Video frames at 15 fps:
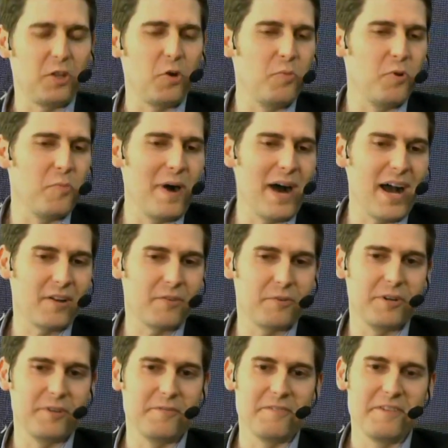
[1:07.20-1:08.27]
global
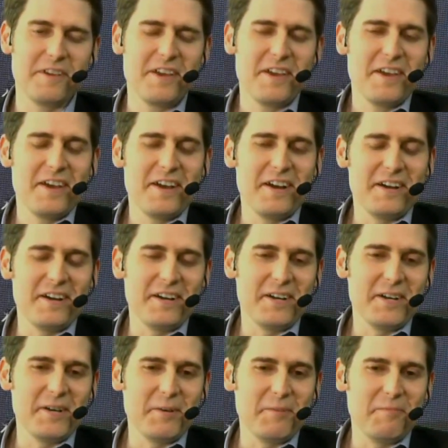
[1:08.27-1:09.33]
macro,
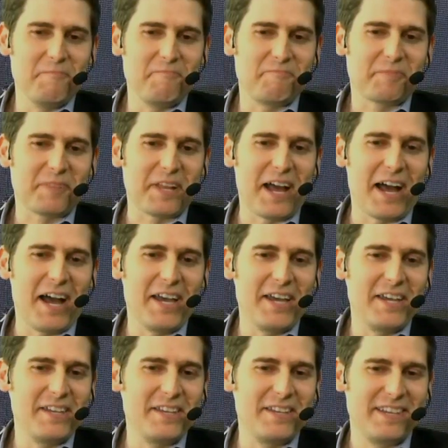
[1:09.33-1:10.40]
uh,
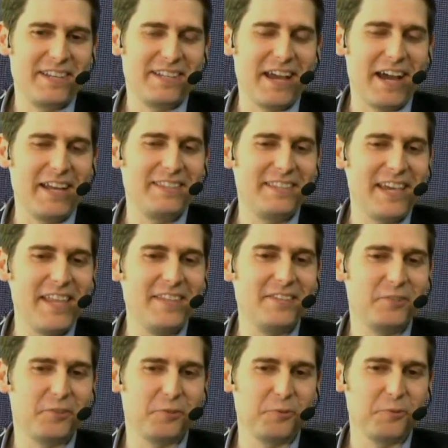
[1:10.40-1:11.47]
I, I
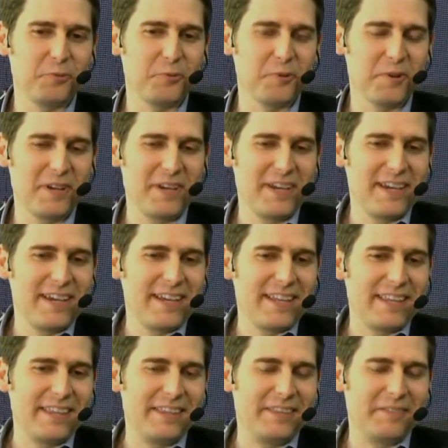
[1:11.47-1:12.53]
tend to
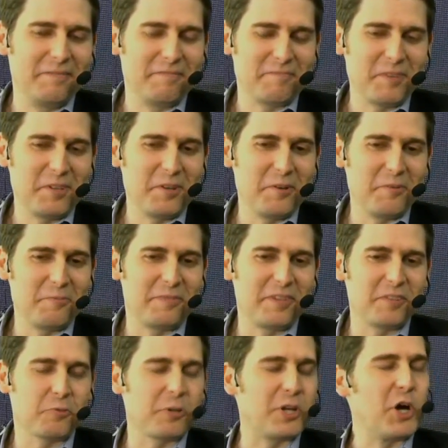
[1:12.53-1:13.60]
you know,
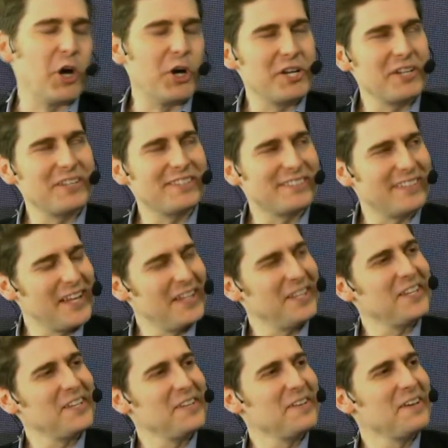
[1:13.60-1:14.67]
disregard it
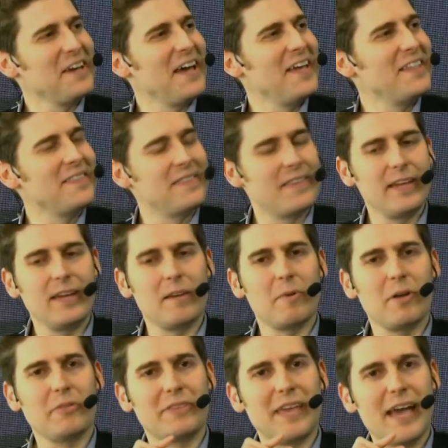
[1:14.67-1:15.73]
slightly and think
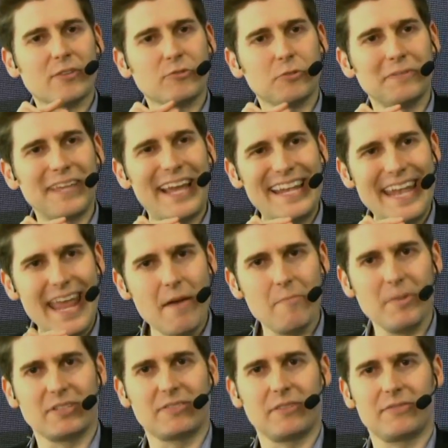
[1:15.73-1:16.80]
about the actual
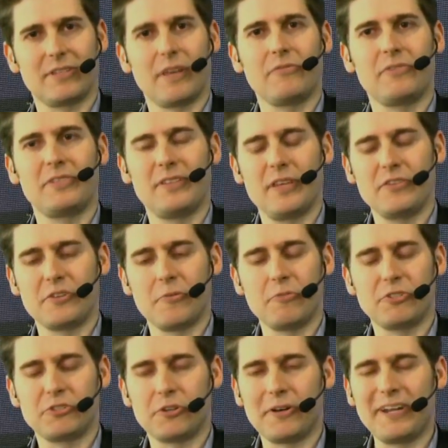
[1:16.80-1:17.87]
dynamics of Southeast Asia,
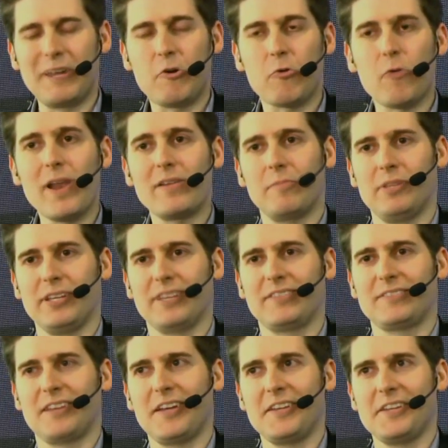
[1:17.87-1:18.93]
which are incredibly
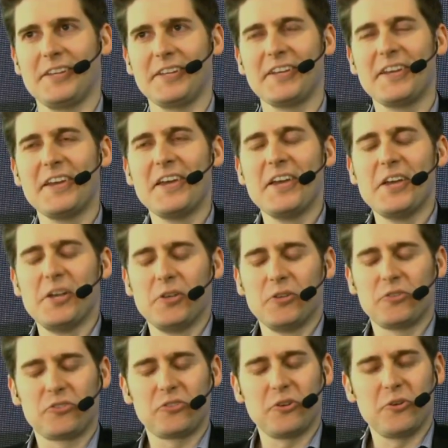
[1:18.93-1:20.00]
exciting.
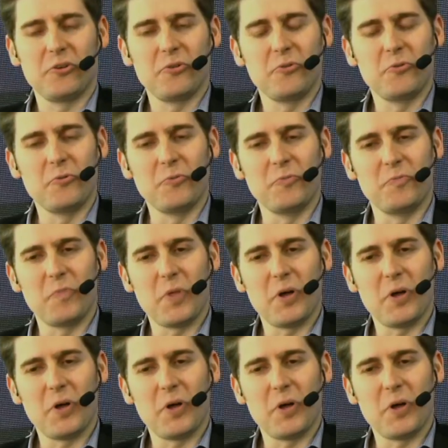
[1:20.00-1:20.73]
So,